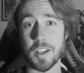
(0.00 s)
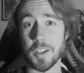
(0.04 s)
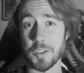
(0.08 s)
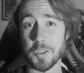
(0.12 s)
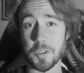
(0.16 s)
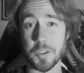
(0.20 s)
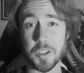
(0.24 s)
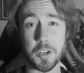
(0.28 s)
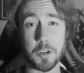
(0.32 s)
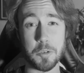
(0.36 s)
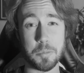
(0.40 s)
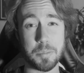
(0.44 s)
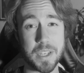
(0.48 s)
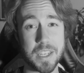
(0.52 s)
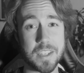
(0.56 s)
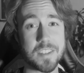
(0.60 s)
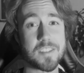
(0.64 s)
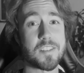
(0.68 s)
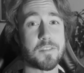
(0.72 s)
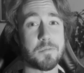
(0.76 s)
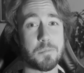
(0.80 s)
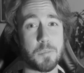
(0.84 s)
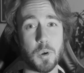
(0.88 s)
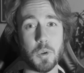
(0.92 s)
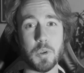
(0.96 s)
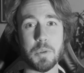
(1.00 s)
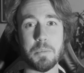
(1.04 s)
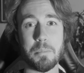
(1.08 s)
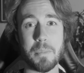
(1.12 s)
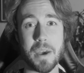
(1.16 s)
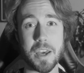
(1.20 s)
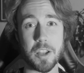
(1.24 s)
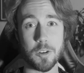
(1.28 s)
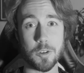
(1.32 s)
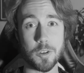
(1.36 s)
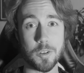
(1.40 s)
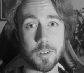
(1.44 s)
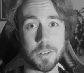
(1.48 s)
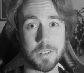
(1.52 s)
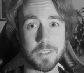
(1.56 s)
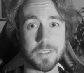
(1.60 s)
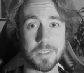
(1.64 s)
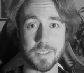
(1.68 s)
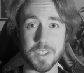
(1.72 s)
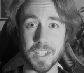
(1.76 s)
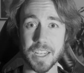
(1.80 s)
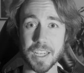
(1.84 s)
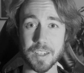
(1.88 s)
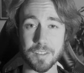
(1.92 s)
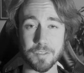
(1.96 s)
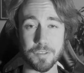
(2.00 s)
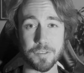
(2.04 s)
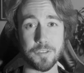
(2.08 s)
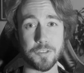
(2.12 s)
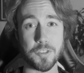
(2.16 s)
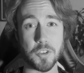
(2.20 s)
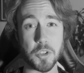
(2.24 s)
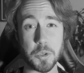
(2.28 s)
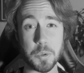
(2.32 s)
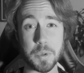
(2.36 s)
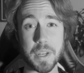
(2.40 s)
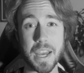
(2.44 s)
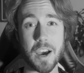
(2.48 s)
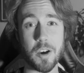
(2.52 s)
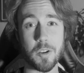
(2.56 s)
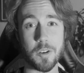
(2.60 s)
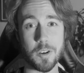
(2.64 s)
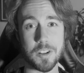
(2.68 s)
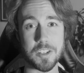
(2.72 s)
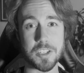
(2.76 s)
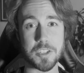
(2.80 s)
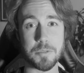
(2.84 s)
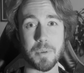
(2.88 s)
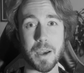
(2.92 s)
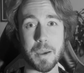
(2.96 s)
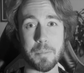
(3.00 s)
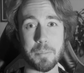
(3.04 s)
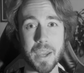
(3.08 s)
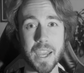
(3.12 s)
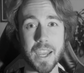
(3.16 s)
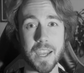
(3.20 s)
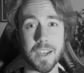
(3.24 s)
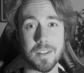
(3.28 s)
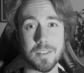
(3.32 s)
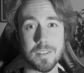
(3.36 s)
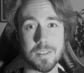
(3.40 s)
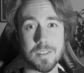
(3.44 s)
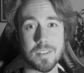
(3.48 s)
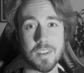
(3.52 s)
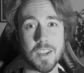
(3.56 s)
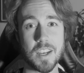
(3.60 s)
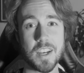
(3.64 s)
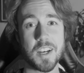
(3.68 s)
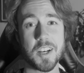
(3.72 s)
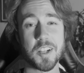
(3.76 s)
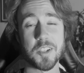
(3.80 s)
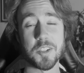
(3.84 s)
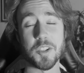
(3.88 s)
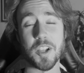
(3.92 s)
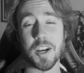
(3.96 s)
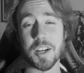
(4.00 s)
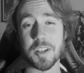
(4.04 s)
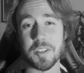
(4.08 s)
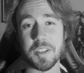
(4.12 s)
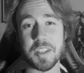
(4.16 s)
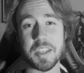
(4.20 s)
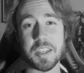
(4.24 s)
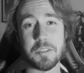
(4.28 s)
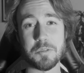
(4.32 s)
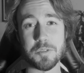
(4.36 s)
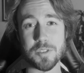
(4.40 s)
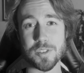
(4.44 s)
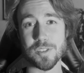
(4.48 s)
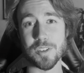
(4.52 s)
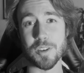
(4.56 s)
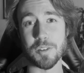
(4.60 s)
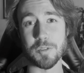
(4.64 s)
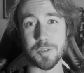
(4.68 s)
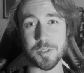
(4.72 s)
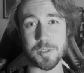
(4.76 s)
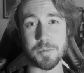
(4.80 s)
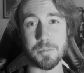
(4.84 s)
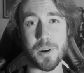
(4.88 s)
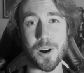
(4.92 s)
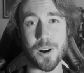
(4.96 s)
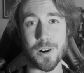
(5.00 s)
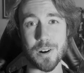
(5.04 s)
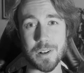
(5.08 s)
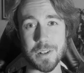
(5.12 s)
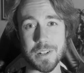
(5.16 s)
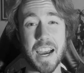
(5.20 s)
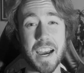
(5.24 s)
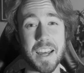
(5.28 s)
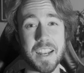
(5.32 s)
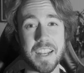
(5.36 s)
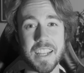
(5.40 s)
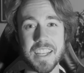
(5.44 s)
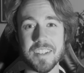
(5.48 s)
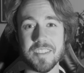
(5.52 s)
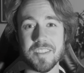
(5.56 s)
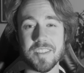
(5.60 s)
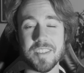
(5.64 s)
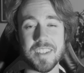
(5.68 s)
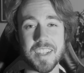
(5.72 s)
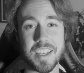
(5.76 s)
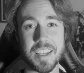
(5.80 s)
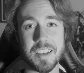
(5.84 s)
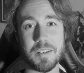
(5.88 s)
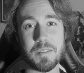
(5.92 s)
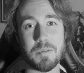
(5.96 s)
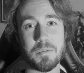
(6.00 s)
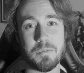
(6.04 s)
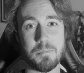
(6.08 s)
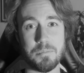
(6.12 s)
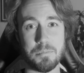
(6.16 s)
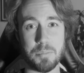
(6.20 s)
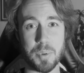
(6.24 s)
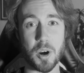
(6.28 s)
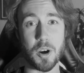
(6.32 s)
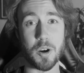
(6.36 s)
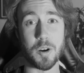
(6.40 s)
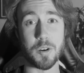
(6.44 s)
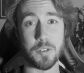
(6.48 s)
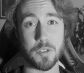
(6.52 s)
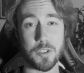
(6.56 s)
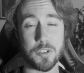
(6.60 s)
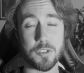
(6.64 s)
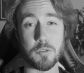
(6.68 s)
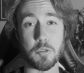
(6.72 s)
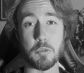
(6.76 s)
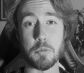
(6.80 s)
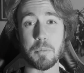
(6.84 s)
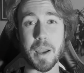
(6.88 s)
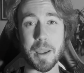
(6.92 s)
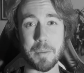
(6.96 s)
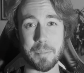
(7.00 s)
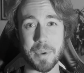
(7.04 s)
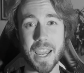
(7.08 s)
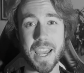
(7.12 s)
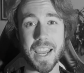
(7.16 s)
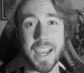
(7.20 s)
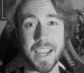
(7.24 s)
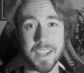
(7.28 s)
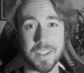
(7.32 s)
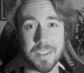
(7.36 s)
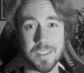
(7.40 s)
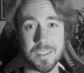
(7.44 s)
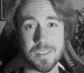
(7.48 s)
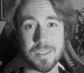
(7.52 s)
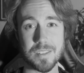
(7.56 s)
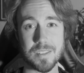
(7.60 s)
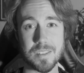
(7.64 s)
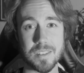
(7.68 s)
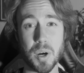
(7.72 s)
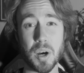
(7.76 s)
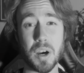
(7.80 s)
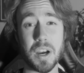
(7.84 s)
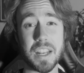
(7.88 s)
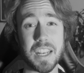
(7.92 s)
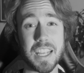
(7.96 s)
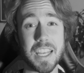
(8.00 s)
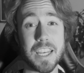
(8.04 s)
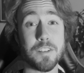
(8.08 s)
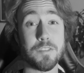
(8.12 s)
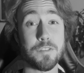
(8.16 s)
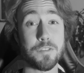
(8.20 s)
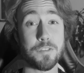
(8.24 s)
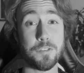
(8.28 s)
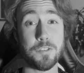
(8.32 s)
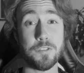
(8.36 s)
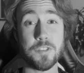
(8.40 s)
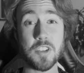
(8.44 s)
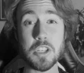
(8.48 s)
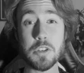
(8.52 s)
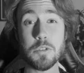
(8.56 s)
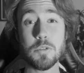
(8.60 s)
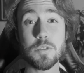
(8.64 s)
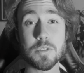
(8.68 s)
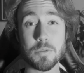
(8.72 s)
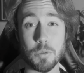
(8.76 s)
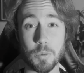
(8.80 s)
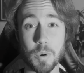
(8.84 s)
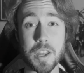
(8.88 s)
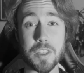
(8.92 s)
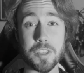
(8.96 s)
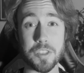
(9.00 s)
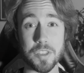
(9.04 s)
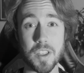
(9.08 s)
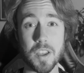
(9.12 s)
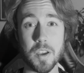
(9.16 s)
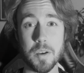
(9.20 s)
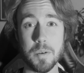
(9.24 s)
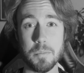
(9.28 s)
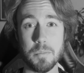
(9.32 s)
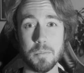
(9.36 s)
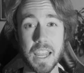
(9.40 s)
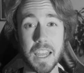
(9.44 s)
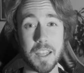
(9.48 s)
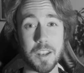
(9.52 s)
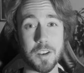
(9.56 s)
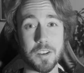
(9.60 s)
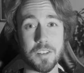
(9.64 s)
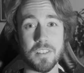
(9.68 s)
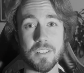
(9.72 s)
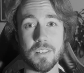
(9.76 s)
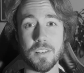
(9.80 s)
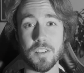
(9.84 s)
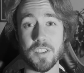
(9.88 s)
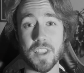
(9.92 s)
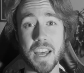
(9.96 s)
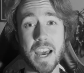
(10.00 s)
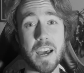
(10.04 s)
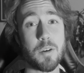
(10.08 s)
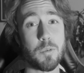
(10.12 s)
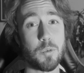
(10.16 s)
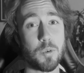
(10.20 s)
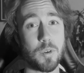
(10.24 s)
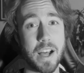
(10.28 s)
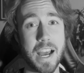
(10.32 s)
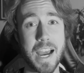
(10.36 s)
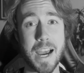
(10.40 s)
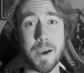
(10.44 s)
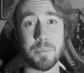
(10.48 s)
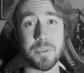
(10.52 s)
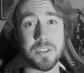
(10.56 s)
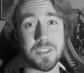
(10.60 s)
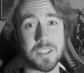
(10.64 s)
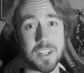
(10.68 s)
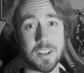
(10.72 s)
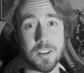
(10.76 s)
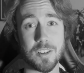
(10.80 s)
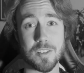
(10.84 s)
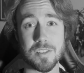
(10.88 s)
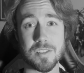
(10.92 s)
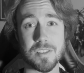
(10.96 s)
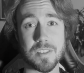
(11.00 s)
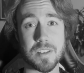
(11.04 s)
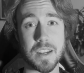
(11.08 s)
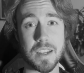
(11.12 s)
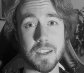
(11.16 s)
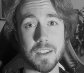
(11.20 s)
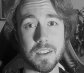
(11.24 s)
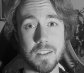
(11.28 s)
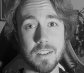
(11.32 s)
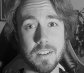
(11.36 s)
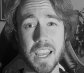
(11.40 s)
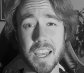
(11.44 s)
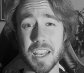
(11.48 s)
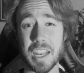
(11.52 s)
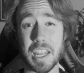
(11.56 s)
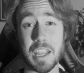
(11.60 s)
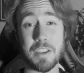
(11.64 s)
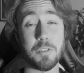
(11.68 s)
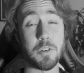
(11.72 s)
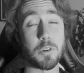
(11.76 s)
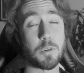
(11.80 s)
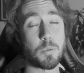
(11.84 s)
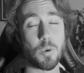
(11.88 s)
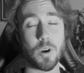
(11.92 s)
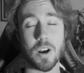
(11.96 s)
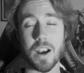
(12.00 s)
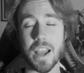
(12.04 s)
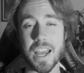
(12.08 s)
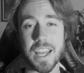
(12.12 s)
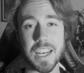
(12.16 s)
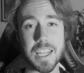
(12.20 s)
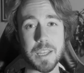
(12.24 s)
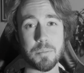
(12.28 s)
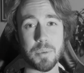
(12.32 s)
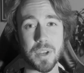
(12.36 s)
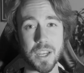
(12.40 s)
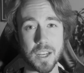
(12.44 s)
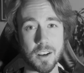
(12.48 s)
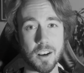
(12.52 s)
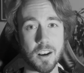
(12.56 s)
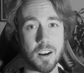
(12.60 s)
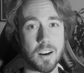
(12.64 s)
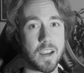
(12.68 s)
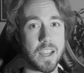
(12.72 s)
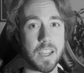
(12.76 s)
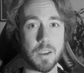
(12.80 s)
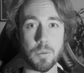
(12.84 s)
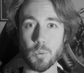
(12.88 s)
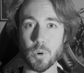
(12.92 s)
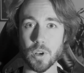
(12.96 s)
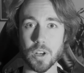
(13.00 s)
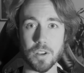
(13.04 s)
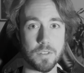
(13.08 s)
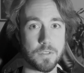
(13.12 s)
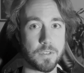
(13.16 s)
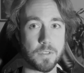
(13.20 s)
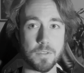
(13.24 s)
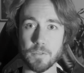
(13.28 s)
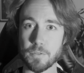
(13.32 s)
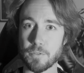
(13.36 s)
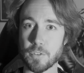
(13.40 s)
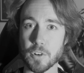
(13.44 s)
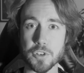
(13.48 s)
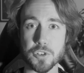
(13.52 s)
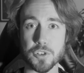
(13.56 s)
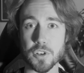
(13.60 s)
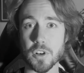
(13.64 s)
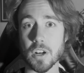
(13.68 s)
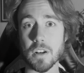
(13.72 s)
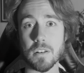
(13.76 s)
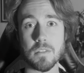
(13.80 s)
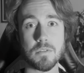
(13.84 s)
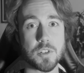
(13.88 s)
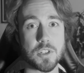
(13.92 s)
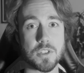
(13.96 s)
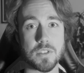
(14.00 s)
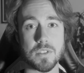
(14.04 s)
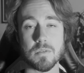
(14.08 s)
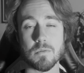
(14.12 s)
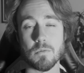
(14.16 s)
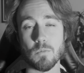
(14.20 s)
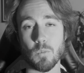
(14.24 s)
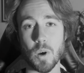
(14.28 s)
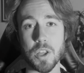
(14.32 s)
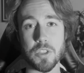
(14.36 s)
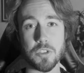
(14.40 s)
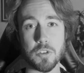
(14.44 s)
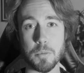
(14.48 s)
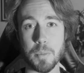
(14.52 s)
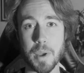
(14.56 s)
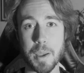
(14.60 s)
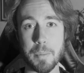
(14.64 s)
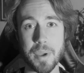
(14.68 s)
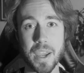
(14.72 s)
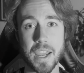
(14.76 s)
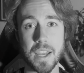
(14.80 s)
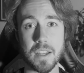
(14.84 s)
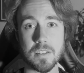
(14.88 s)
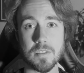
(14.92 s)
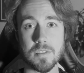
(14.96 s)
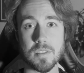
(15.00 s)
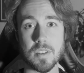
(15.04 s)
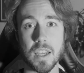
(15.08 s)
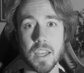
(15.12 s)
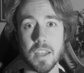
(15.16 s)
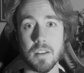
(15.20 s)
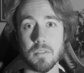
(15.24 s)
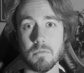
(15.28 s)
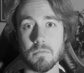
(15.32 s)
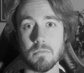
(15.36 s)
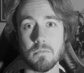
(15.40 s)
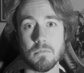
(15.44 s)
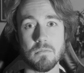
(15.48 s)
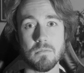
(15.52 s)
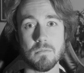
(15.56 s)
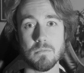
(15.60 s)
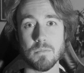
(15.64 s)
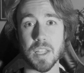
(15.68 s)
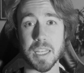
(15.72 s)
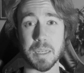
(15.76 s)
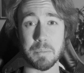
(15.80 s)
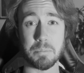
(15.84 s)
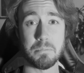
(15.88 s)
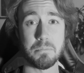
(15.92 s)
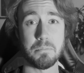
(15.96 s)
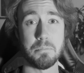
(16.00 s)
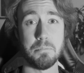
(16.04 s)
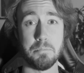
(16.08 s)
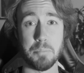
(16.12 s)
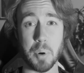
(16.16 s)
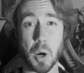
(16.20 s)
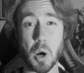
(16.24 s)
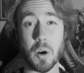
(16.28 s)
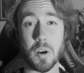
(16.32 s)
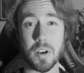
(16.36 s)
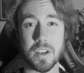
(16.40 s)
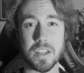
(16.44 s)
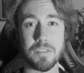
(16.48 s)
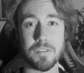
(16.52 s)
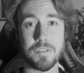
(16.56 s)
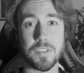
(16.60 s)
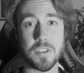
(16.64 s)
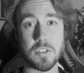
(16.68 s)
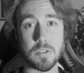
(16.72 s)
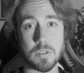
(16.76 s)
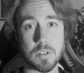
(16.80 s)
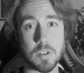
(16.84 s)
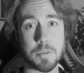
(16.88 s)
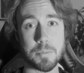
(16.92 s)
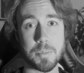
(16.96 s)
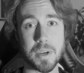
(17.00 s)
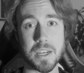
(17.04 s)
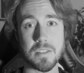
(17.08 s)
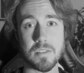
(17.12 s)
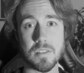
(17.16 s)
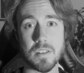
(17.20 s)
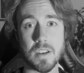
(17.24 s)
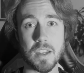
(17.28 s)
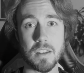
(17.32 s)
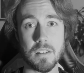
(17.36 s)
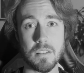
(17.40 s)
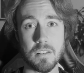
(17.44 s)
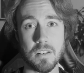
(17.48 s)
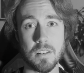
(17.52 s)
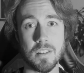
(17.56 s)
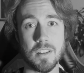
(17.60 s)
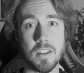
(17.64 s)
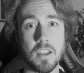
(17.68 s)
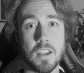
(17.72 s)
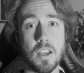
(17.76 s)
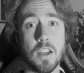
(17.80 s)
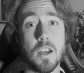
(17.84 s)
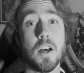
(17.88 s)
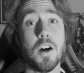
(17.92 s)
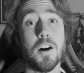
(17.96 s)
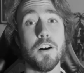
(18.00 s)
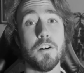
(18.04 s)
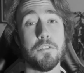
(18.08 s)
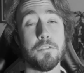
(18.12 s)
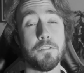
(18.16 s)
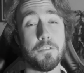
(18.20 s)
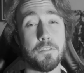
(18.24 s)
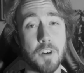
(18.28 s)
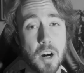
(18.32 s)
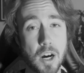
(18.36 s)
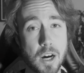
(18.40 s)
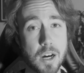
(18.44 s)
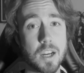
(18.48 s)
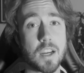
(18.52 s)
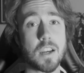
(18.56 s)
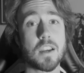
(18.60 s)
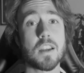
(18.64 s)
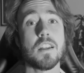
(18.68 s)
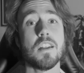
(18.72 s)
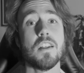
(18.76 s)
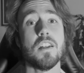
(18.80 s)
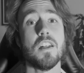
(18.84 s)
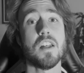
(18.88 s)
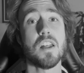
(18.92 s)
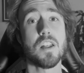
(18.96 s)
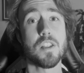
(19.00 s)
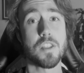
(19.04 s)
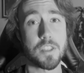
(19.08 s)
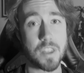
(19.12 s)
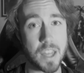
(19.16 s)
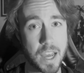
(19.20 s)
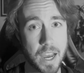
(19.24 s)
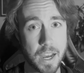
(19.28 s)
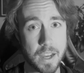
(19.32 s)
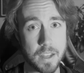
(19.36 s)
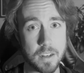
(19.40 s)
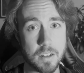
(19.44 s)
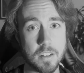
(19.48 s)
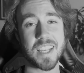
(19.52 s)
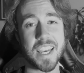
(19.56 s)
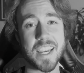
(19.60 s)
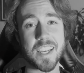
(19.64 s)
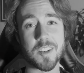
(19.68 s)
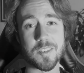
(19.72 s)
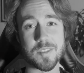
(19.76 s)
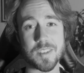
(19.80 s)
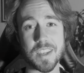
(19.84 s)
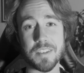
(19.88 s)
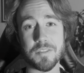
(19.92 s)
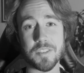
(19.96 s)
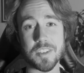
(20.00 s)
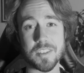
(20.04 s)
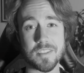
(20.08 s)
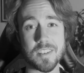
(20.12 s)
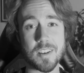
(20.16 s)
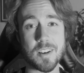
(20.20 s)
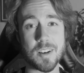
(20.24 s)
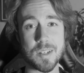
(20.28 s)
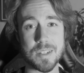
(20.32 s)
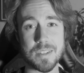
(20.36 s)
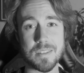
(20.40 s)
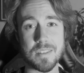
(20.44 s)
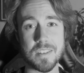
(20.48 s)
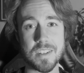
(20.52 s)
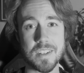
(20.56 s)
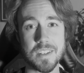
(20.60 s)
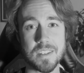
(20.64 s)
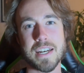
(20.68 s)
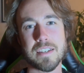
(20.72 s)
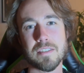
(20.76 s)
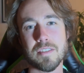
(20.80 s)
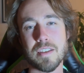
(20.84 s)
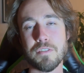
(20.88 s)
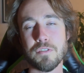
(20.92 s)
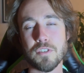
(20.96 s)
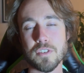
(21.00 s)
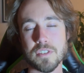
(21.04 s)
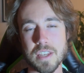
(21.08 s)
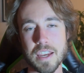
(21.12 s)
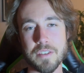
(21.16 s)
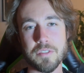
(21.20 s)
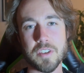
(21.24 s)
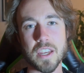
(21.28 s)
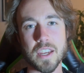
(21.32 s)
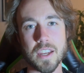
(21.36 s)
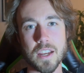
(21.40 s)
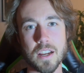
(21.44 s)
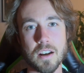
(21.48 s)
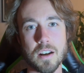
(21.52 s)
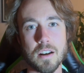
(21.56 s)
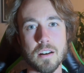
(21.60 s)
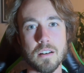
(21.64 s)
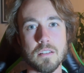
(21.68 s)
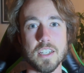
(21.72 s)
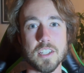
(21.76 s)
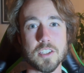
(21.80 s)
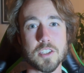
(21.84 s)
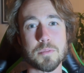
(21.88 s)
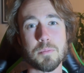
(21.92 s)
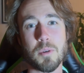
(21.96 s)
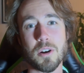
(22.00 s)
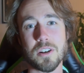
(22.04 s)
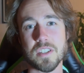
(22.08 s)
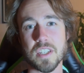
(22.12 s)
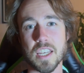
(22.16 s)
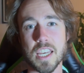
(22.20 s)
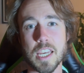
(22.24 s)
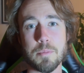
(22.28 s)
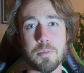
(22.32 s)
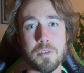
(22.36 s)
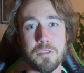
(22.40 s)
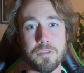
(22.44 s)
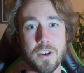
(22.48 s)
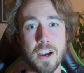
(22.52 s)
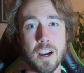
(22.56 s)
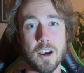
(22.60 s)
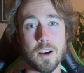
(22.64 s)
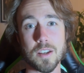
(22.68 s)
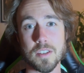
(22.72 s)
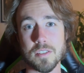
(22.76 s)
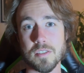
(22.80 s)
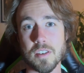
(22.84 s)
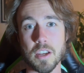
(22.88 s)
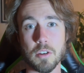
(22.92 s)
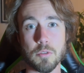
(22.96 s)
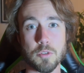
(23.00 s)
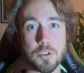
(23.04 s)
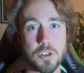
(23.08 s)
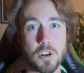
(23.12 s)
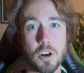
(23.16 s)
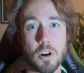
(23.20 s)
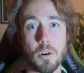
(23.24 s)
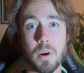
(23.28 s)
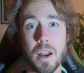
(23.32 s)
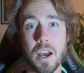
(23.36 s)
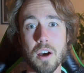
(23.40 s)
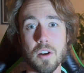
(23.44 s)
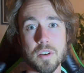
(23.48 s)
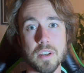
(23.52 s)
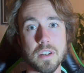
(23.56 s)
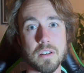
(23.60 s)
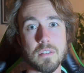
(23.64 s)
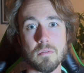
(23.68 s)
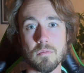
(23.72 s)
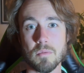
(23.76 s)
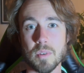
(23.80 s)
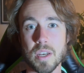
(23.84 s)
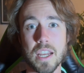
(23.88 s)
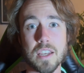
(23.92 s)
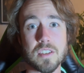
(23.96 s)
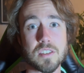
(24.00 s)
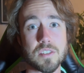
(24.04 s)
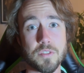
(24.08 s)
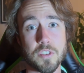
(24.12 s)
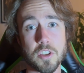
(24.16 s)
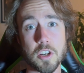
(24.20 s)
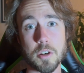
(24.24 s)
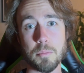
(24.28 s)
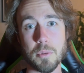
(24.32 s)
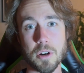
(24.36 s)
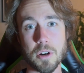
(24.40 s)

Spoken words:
a little piece of molten metal like flew down onto my pants. Luckily, it was so small that it didn't burn through my pants, but it fused with them, and that will happen to your skin. And if it were any bigger, it would have for sure just went through my pants and like burned and fused with my skin. Fuck that take your safety seriously. Lastly, for safety gear, it's smart to keep a fire extinguisher around in case of an